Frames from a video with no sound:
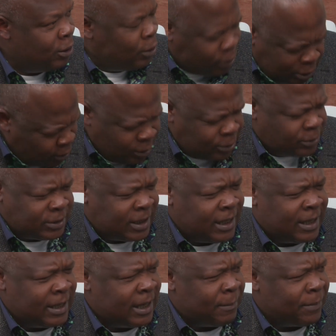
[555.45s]
No,
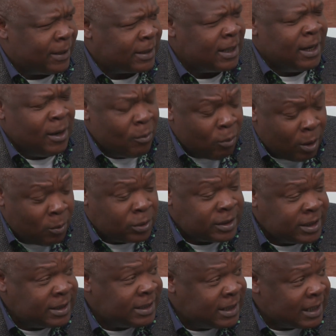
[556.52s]
salary apart. What was
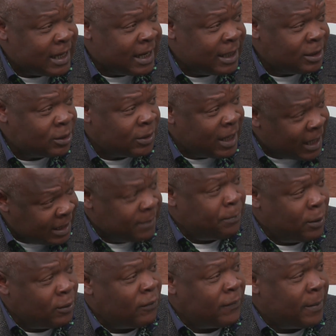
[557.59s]
his declaration at the
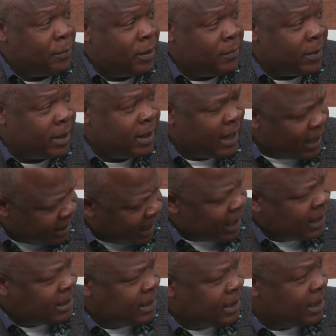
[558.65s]
point of appointment? I
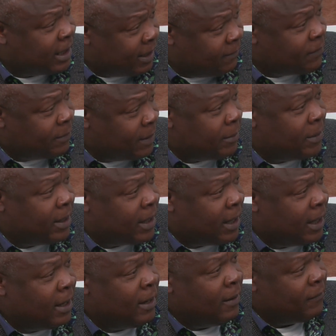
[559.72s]
think he came from America
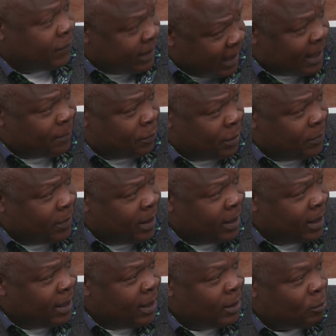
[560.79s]
for that appointment.
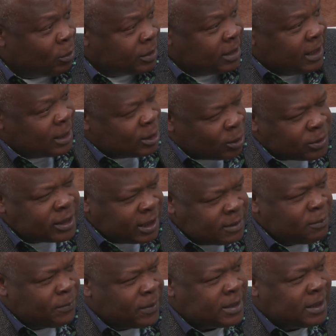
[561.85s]
Yeah. Was he a
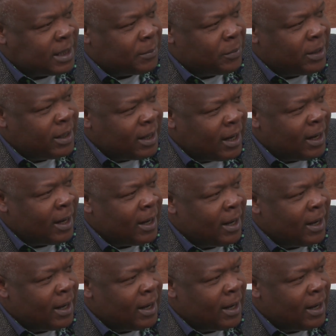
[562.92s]
successful person in America? No.